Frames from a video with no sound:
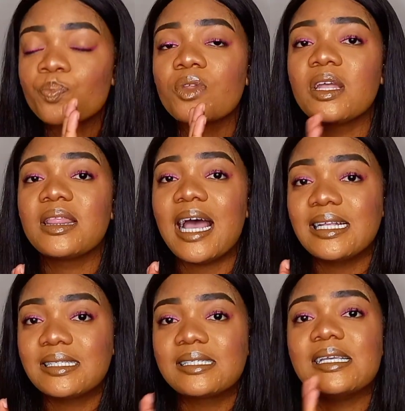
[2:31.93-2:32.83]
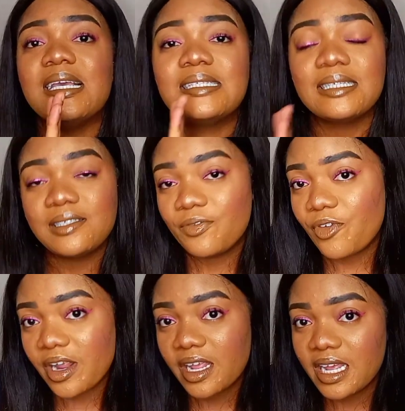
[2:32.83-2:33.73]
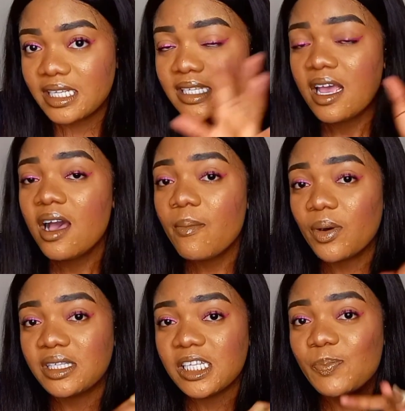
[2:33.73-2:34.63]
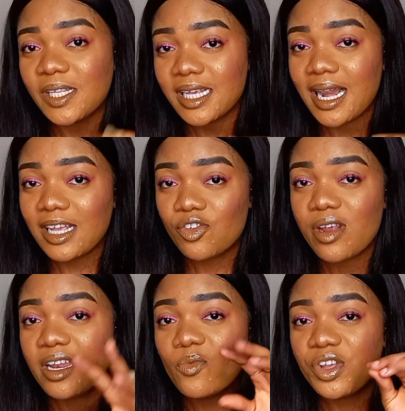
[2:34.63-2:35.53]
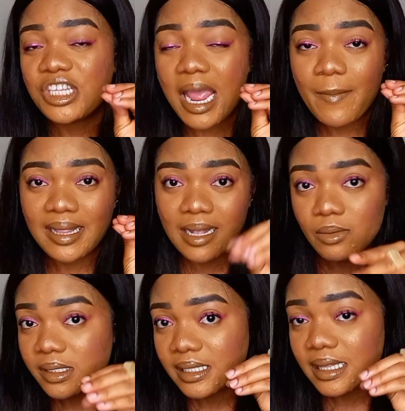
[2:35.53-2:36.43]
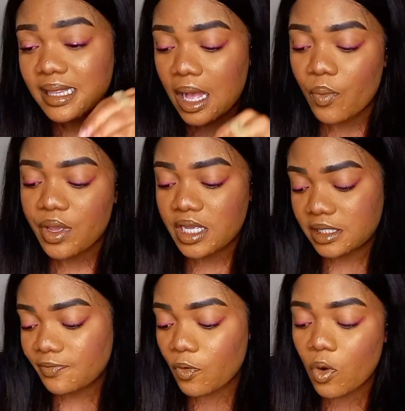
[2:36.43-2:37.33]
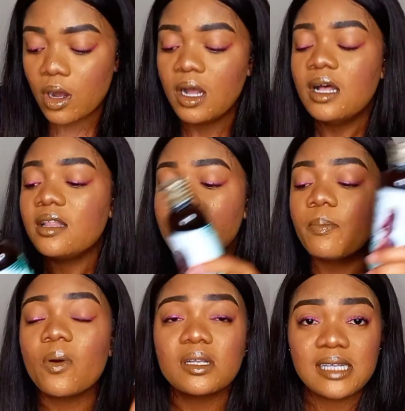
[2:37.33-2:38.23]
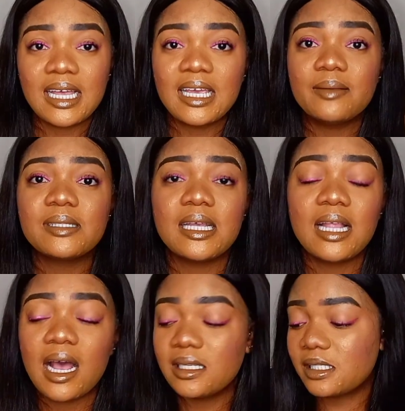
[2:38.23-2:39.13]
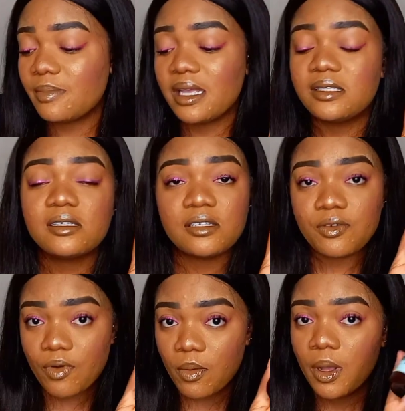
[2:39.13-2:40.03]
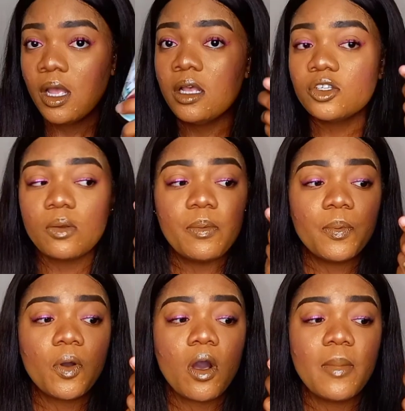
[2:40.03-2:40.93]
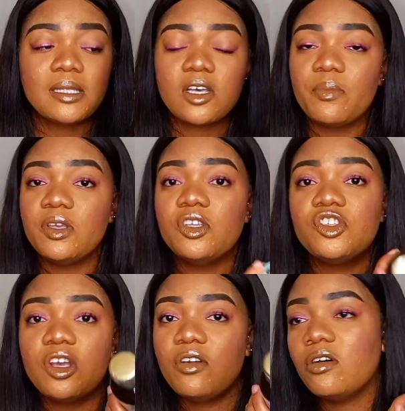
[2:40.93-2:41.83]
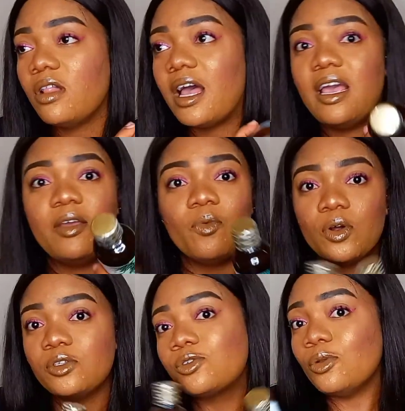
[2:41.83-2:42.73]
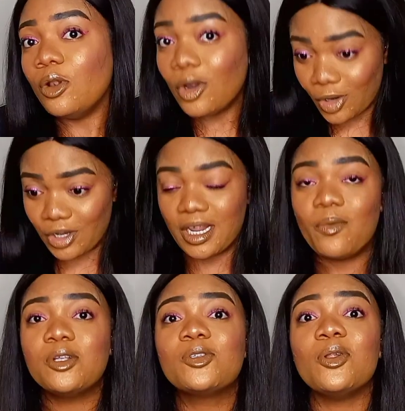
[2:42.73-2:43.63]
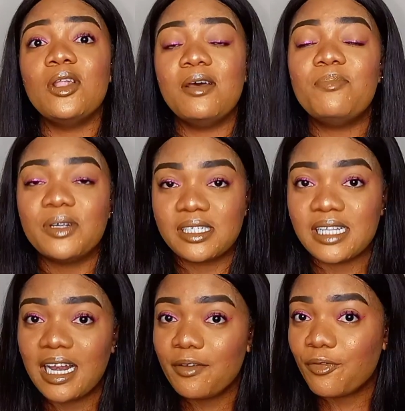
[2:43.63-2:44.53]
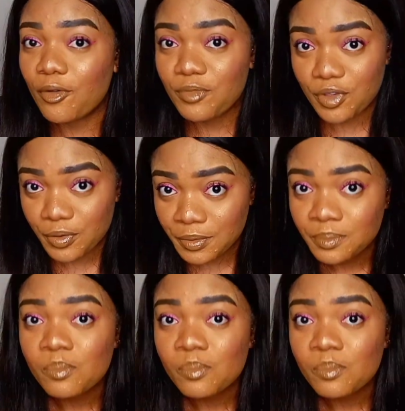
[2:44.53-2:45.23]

that is a different case, but this particular training which I'm announcing now is for the butt and hips enhancement syrup. So many people come and tell me, Jereel, I want to learn personally from you.